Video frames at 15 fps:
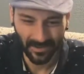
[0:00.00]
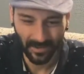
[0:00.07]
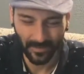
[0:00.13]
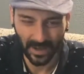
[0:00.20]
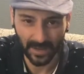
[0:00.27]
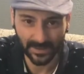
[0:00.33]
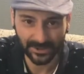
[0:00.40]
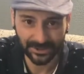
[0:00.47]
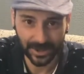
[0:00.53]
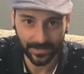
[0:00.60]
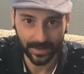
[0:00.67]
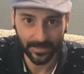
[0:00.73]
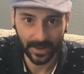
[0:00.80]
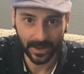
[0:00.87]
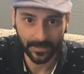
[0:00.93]
My name is
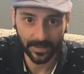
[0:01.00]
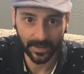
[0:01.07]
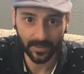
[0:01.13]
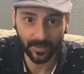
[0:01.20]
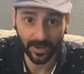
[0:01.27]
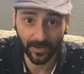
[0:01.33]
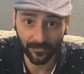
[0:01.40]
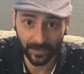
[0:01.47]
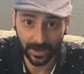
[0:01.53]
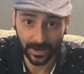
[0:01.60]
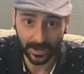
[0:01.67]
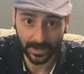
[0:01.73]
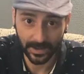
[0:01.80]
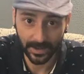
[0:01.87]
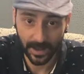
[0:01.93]
Jamie. I'm going to be doing a reading
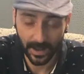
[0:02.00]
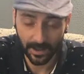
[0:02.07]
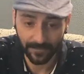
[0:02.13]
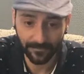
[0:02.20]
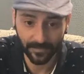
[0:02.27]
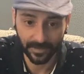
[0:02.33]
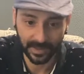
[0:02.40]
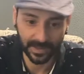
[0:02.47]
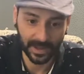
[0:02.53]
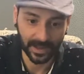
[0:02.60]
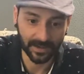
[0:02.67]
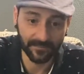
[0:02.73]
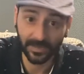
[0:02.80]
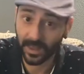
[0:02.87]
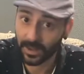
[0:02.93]
today for the sign
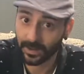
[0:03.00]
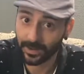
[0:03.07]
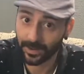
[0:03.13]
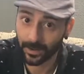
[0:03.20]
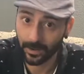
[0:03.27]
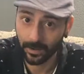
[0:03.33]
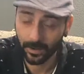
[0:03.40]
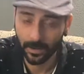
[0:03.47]
of Cancer.